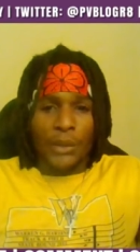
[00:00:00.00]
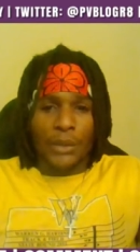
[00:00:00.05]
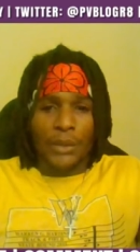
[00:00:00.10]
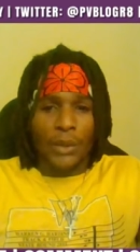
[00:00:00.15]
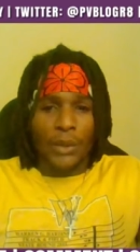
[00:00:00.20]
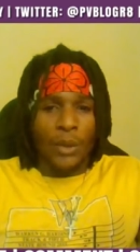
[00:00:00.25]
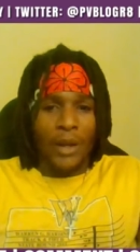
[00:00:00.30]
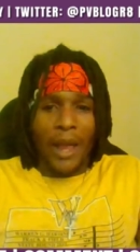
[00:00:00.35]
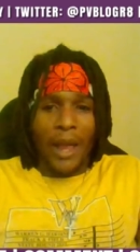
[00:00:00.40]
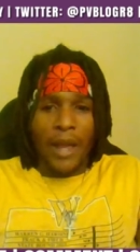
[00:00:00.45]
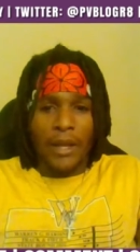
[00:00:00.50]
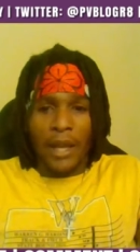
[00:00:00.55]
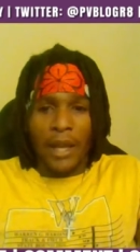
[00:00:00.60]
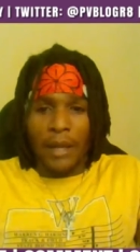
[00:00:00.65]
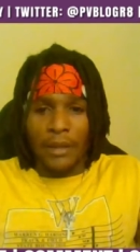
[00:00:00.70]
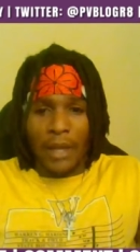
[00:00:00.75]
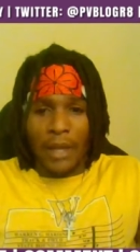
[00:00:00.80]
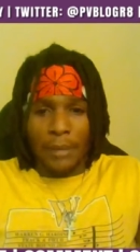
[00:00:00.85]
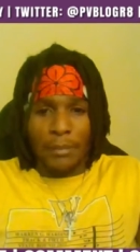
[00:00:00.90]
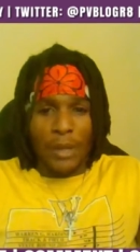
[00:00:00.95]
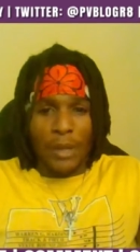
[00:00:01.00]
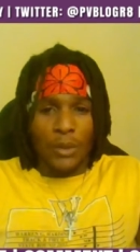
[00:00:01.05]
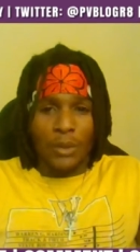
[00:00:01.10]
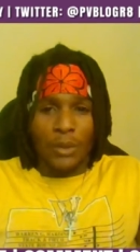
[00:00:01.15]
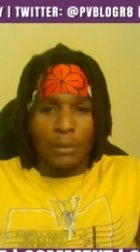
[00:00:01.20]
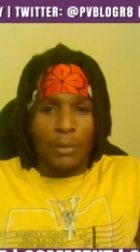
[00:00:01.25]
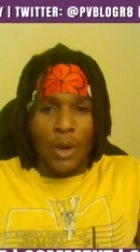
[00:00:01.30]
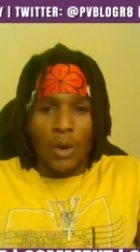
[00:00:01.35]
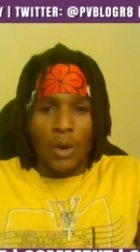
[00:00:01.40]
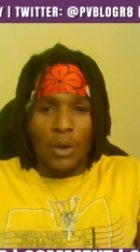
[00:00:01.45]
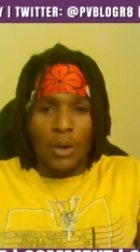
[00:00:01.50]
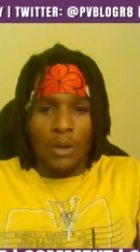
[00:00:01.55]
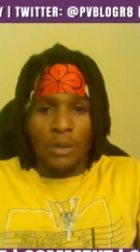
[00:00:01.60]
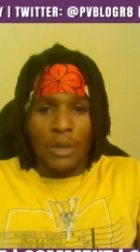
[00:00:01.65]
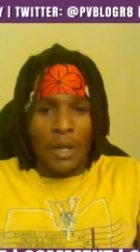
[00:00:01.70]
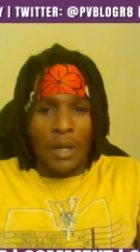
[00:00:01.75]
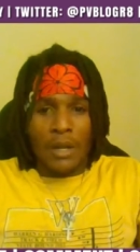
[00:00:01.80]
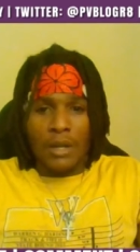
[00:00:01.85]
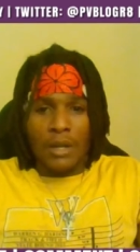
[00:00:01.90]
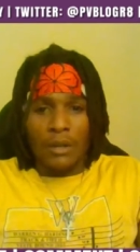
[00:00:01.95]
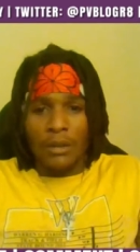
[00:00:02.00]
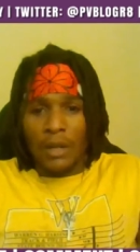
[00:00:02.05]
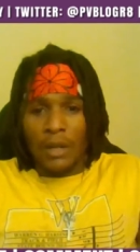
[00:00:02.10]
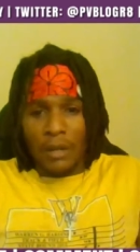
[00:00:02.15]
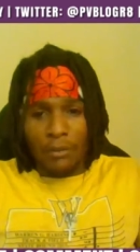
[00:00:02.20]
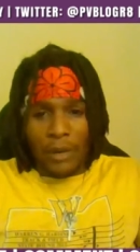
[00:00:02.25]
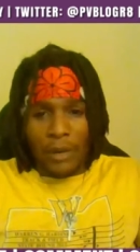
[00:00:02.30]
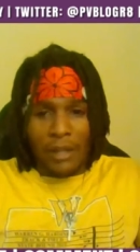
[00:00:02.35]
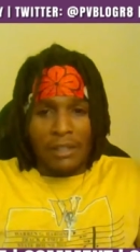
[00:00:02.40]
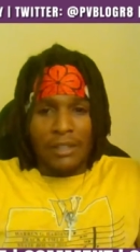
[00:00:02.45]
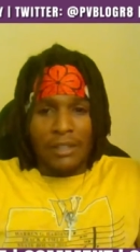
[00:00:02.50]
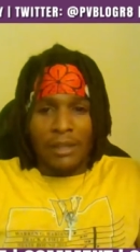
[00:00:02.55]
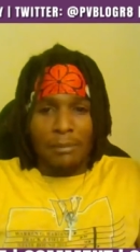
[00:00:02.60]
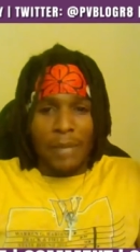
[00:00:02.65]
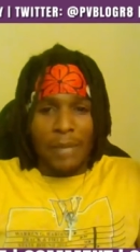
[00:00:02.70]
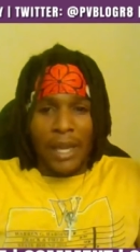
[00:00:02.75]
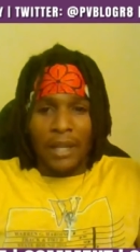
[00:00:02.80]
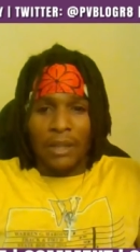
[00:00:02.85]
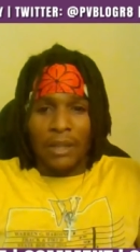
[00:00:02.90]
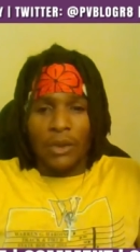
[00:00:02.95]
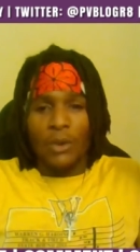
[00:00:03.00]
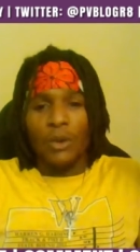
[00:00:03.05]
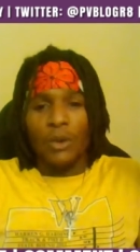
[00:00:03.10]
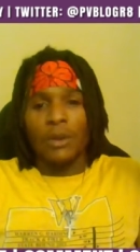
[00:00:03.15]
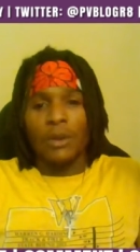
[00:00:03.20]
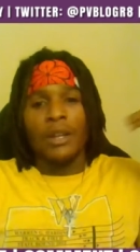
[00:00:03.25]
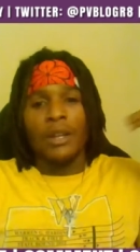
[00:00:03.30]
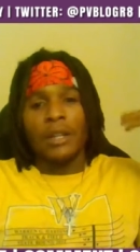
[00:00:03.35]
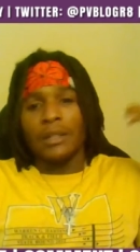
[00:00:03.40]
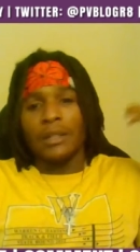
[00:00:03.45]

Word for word: Or they, they, they build a mall right in your backyard.